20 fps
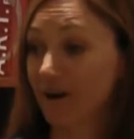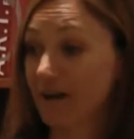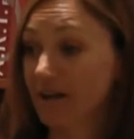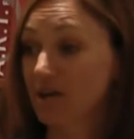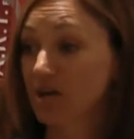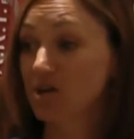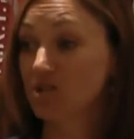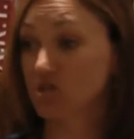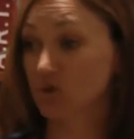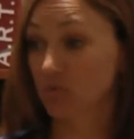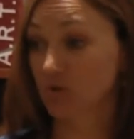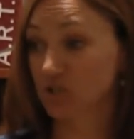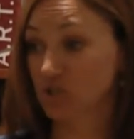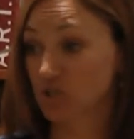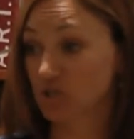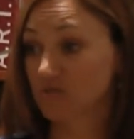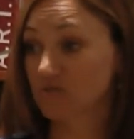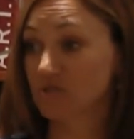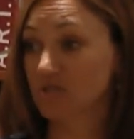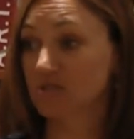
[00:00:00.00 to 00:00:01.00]
right? So what
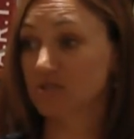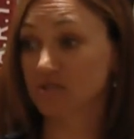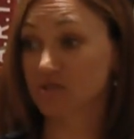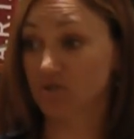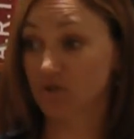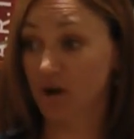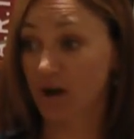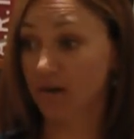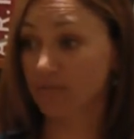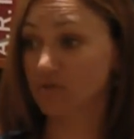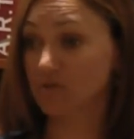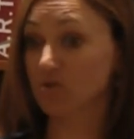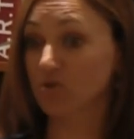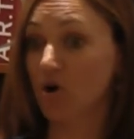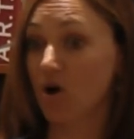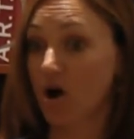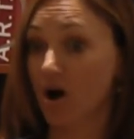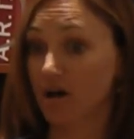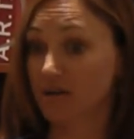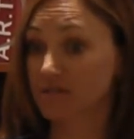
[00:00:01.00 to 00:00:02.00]
you've just described is an
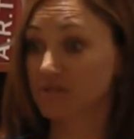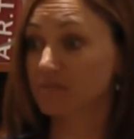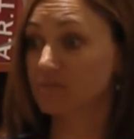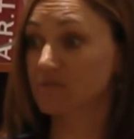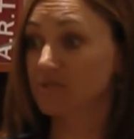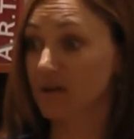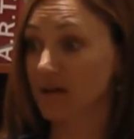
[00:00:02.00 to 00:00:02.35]
awesome